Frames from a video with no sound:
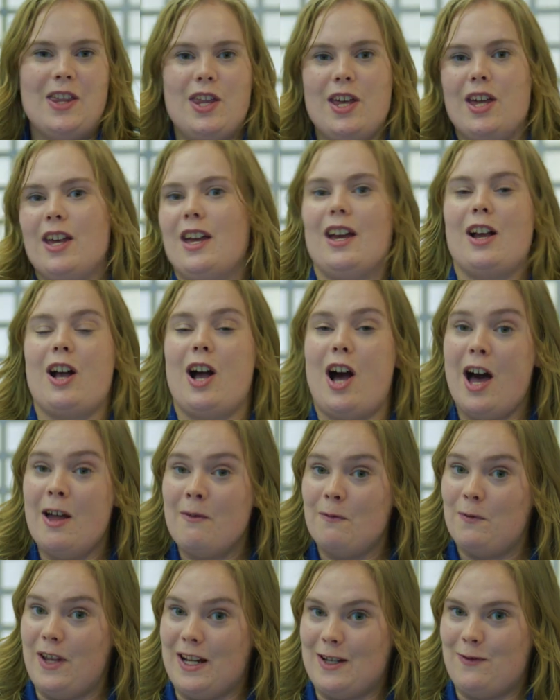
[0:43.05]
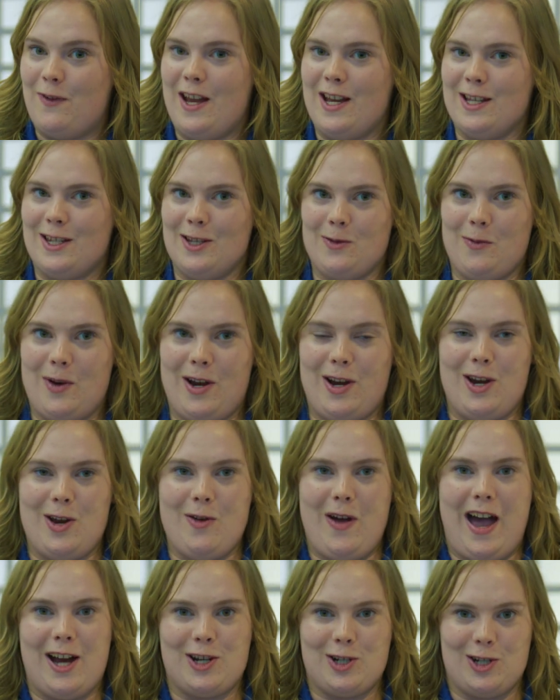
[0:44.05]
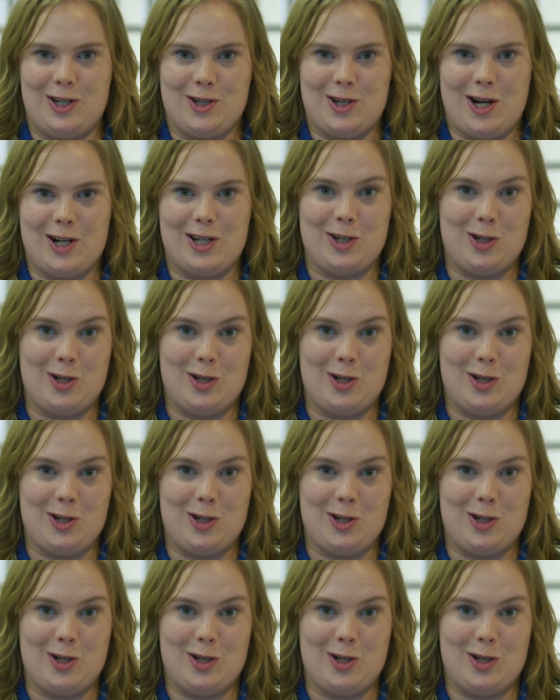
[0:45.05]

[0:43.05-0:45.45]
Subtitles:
The conflict phase is where you actually start